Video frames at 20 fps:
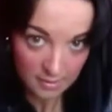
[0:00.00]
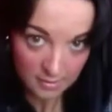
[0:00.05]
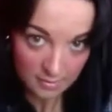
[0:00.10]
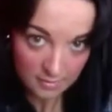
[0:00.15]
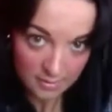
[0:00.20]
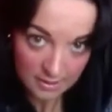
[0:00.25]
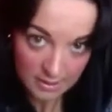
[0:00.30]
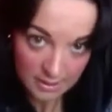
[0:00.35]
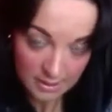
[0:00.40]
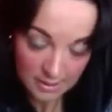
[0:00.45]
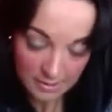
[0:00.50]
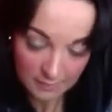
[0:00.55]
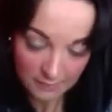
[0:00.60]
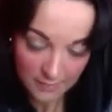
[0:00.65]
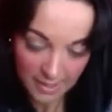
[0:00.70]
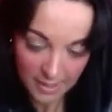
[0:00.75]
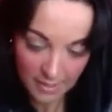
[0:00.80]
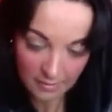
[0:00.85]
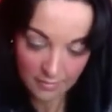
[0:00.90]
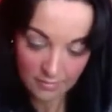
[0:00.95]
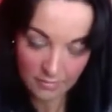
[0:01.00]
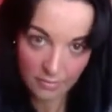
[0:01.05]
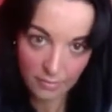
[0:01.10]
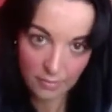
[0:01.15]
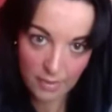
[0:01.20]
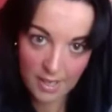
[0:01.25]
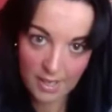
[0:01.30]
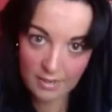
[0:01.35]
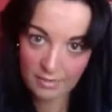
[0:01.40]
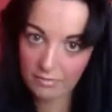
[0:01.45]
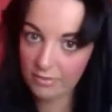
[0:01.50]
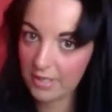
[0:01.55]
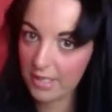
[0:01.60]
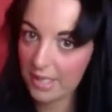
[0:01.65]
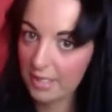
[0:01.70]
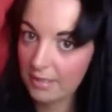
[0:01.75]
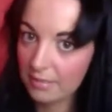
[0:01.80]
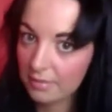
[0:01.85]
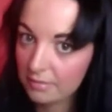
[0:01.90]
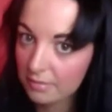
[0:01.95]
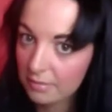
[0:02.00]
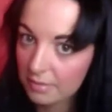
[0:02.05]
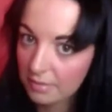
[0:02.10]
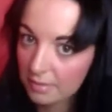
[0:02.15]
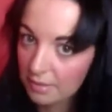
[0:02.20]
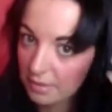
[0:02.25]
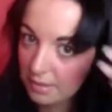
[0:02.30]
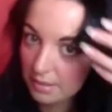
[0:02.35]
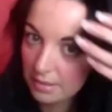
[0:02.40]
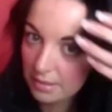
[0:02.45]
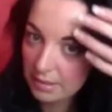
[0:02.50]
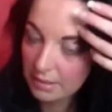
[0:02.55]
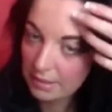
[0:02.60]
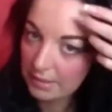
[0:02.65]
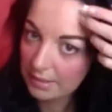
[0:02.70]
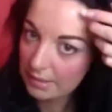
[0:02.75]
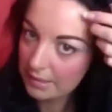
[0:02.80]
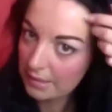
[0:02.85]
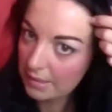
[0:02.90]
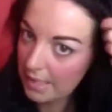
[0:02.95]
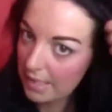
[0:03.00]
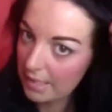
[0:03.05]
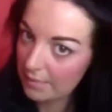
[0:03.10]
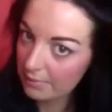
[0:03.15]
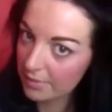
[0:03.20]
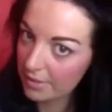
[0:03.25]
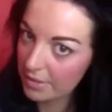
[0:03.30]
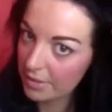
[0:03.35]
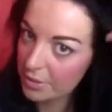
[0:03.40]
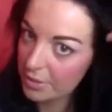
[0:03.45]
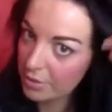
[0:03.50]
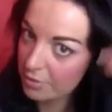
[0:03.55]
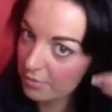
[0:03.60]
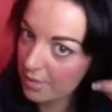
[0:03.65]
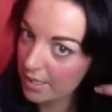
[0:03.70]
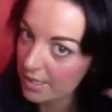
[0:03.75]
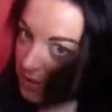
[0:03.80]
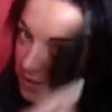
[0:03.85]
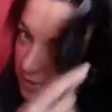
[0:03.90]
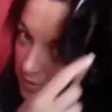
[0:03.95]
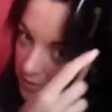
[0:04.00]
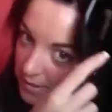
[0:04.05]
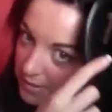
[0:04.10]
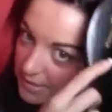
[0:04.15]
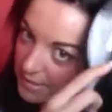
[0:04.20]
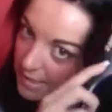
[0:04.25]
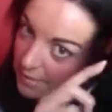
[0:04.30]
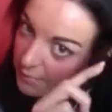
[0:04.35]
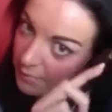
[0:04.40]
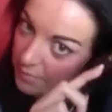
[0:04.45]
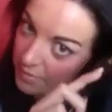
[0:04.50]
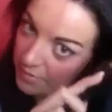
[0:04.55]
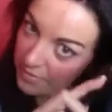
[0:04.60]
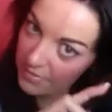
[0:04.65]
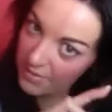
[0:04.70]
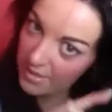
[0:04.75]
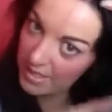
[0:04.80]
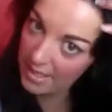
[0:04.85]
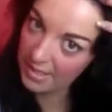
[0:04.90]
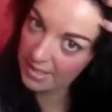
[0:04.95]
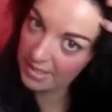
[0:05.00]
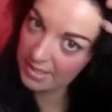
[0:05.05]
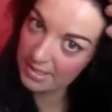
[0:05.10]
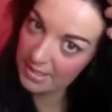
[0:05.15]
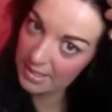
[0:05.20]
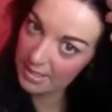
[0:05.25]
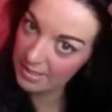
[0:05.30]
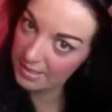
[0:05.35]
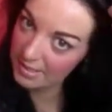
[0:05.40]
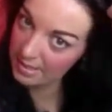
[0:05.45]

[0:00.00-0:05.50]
just clip that out of the way for now. And I'm going to try and do the same with this in